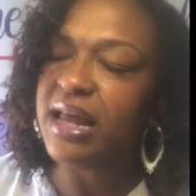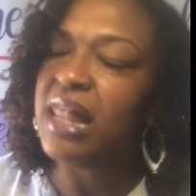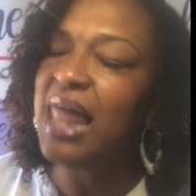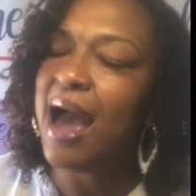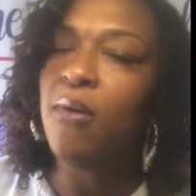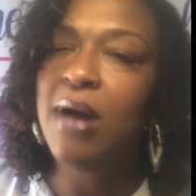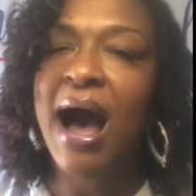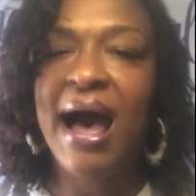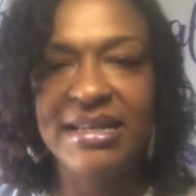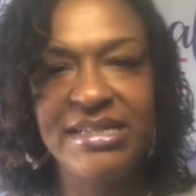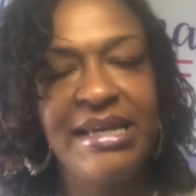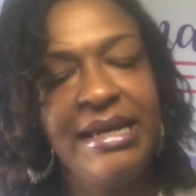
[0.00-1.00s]
Allow
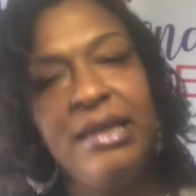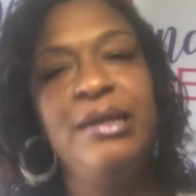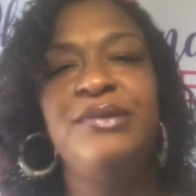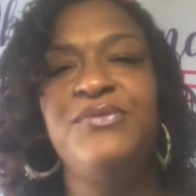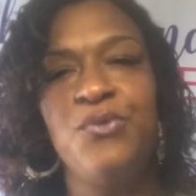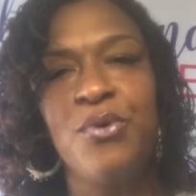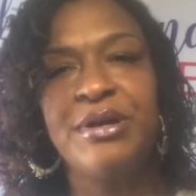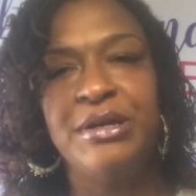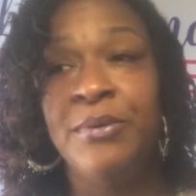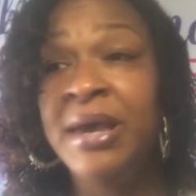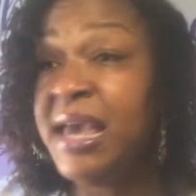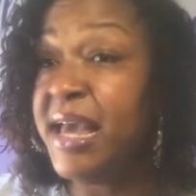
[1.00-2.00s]
God to heal it for
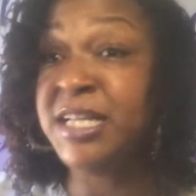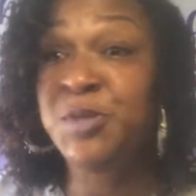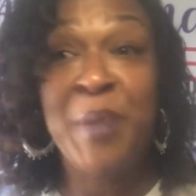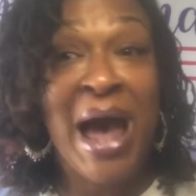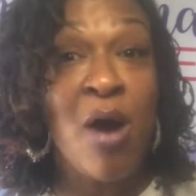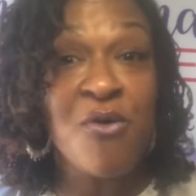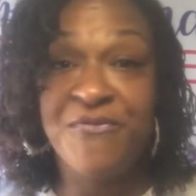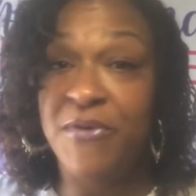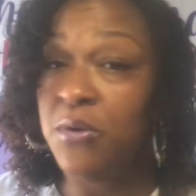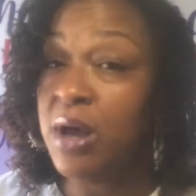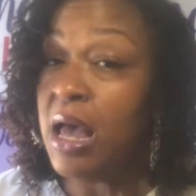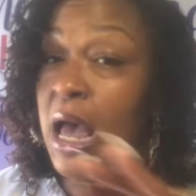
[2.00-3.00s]
you. It's powerful.